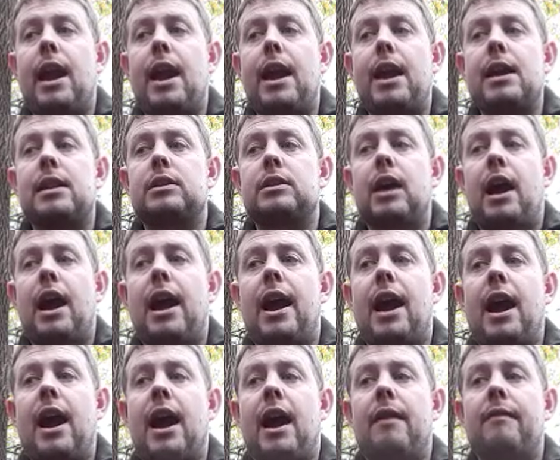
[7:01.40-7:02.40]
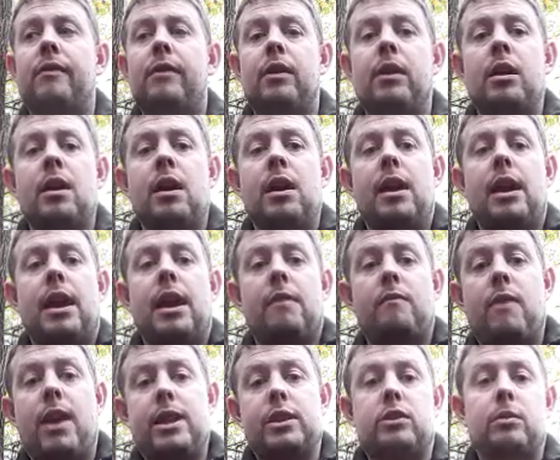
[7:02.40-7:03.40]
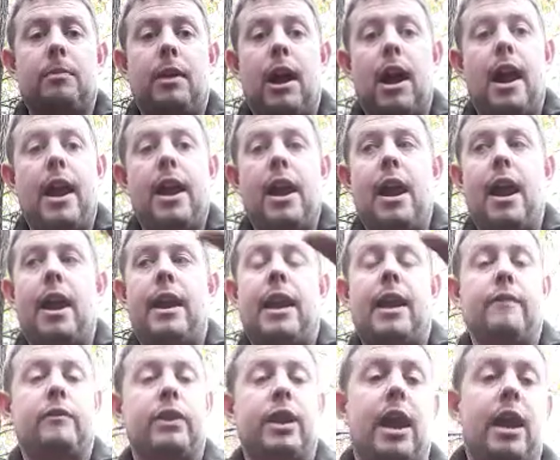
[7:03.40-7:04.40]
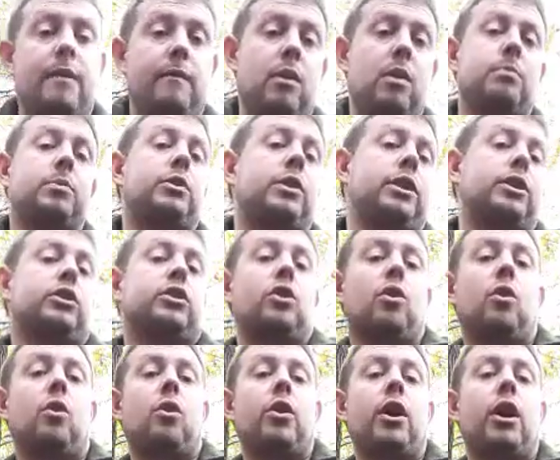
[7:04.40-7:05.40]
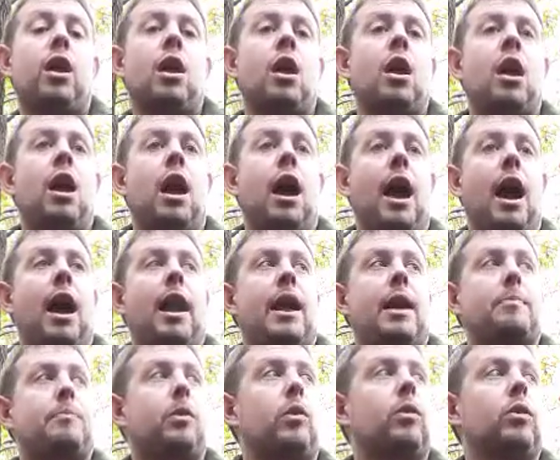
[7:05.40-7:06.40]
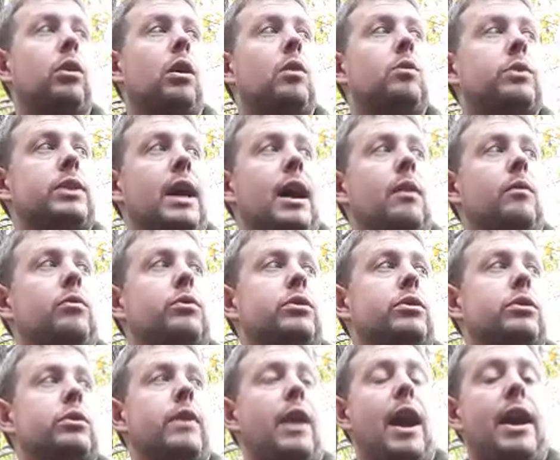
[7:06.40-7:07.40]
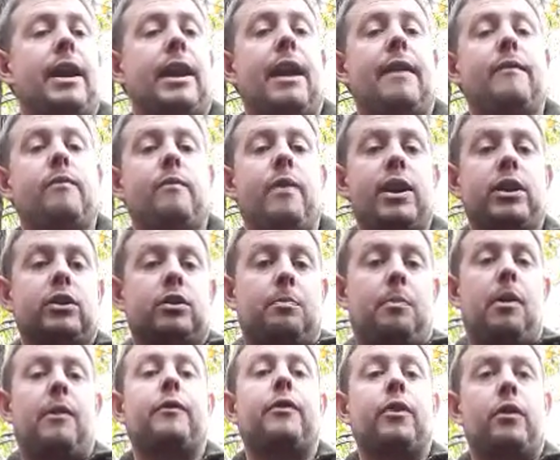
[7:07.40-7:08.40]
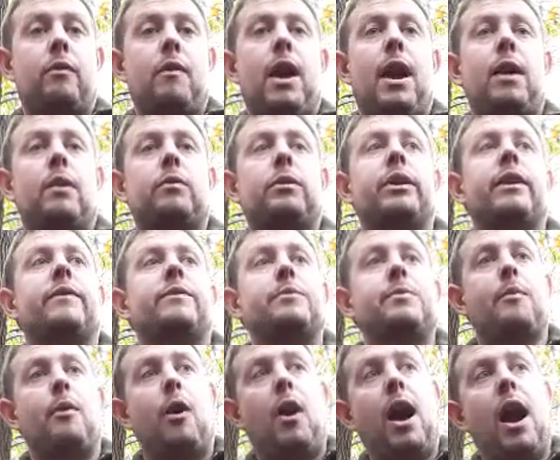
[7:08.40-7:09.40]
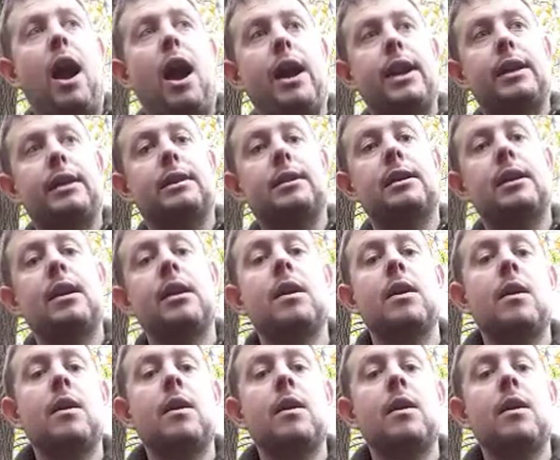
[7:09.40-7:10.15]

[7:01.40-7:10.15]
is that I have it raised up higher, and I have guy ropes on each corner, and I pull those out so that I can have it raised up off the ground, give me more height.